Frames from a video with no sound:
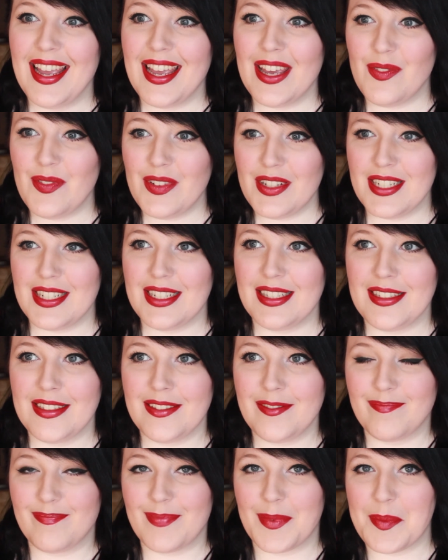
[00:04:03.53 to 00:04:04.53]
If it
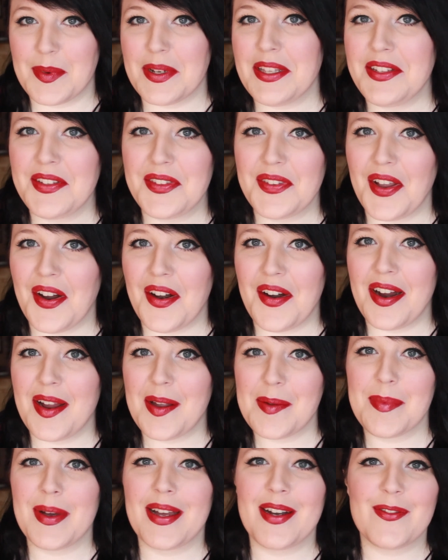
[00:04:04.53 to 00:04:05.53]
didn't, I'm really
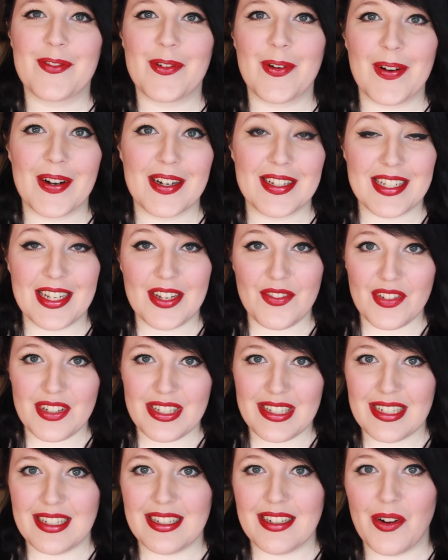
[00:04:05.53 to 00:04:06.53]
sorry, but of course, if
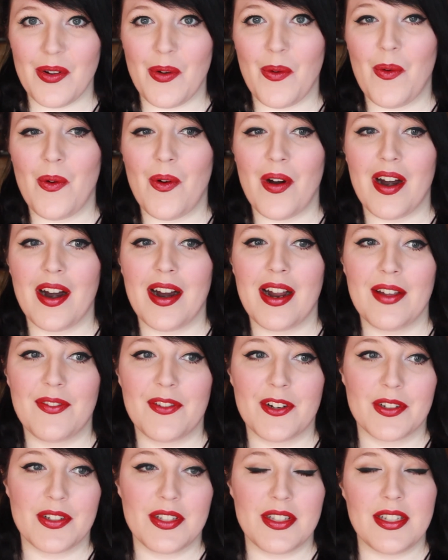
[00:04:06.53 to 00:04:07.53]
it did, or
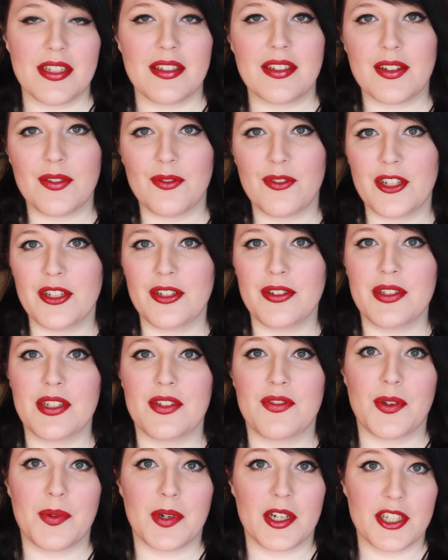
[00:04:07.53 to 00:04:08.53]
if you're still confused,
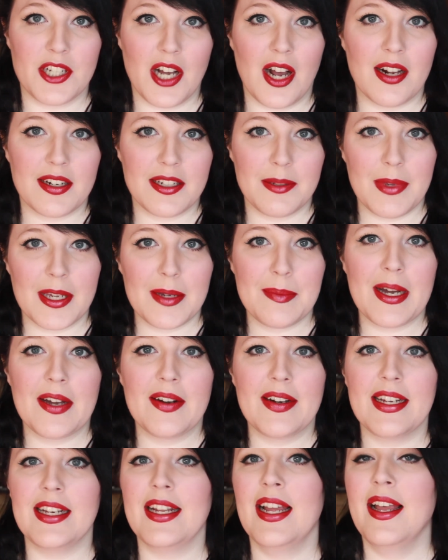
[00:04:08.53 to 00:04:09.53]
if you want to talk to me
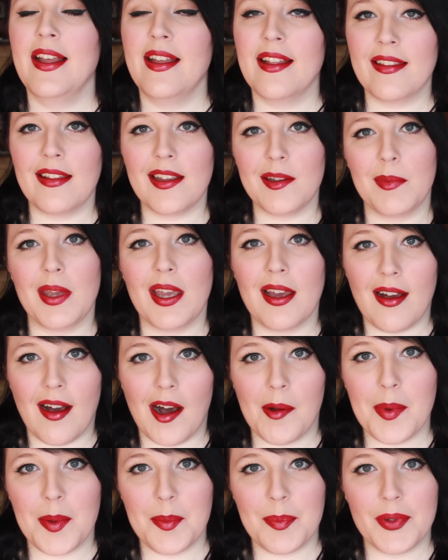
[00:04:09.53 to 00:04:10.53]
about it, leave me a
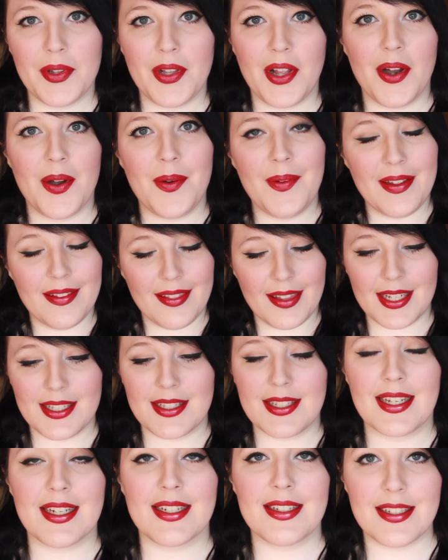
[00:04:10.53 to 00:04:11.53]
comment below and
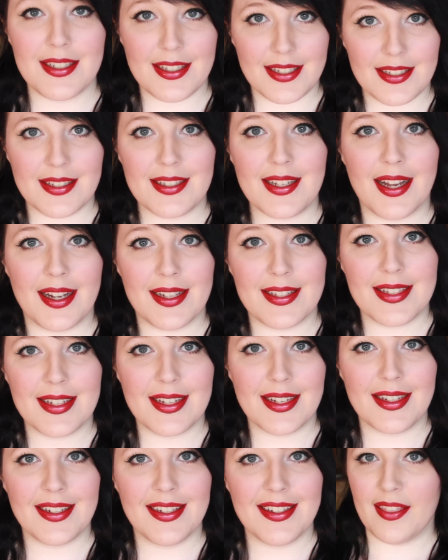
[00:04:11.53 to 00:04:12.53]
let's get to
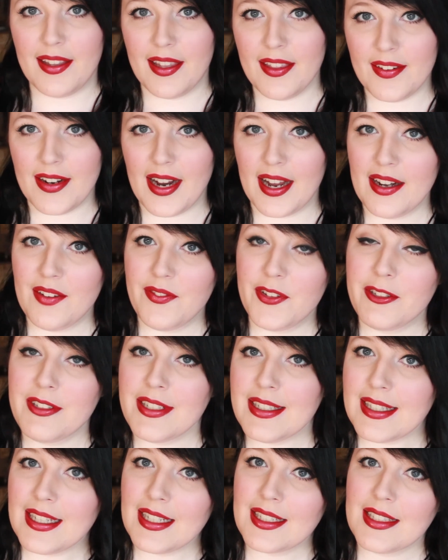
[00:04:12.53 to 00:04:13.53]
discussing. On the other hand, if you
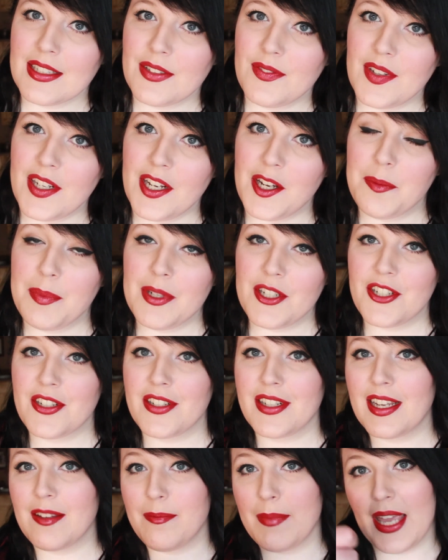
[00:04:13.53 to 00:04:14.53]
did like this video, be
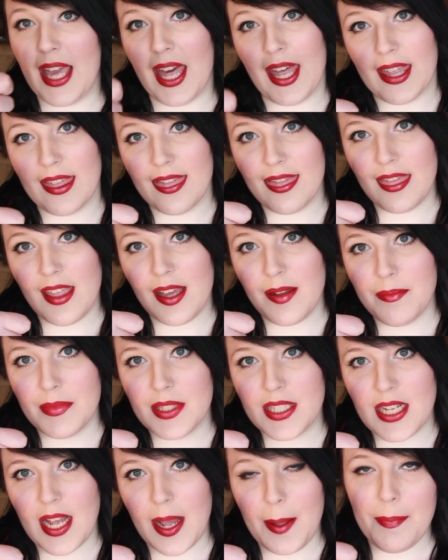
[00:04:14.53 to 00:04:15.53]
sure to give me a
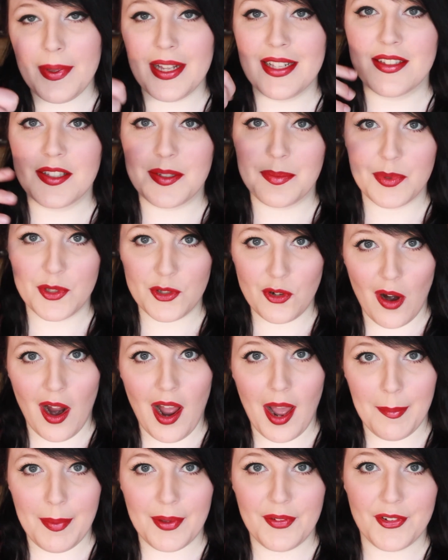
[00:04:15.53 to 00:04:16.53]
thumbs up and
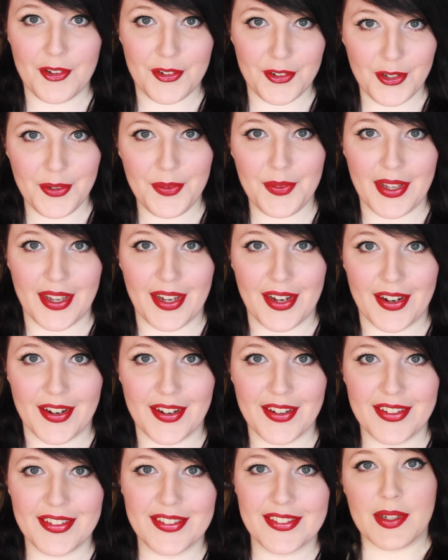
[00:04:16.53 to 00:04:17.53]
subscribe if you're new
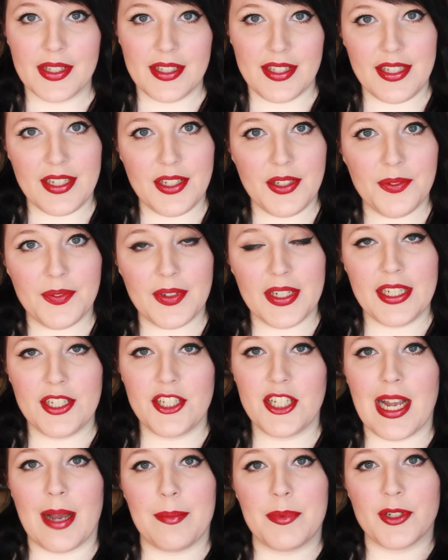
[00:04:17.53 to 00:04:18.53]
here. You can still
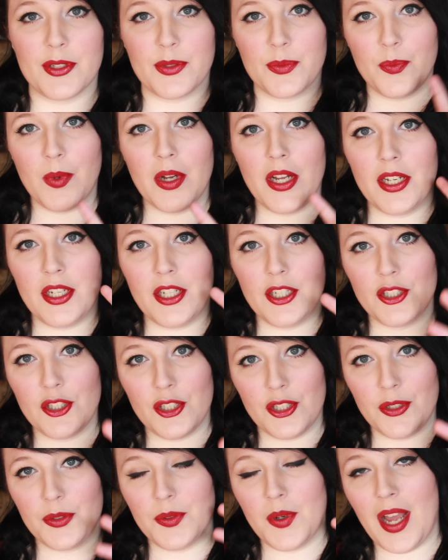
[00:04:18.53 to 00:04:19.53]
read chapters 1,
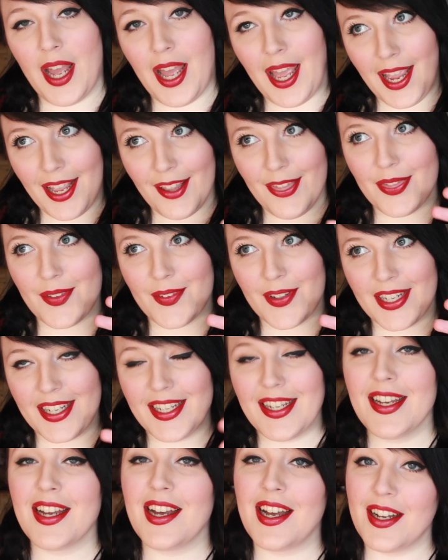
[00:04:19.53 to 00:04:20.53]
2, and
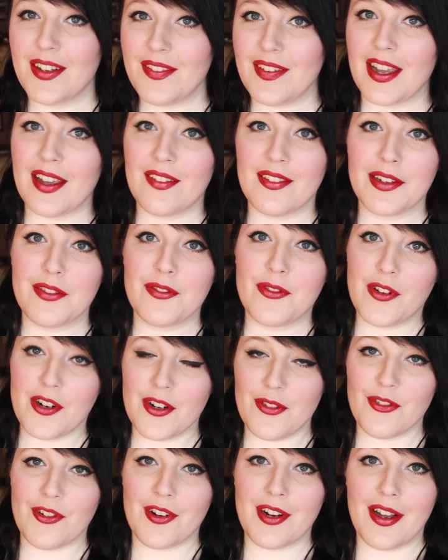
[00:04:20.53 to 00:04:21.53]
3 of Haven
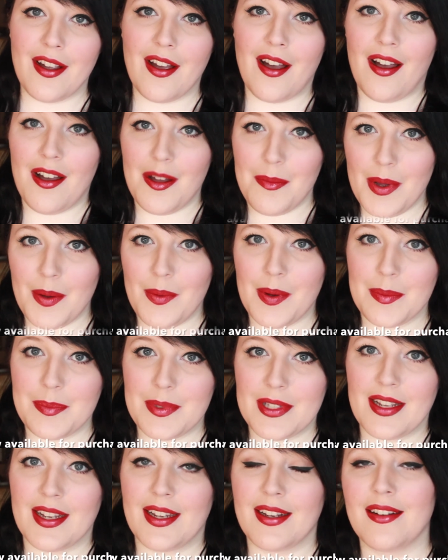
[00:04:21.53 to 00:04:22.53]
for free on my
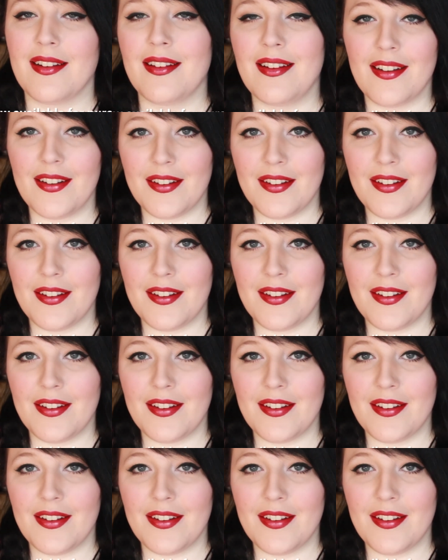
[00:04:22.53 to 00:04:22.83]
website.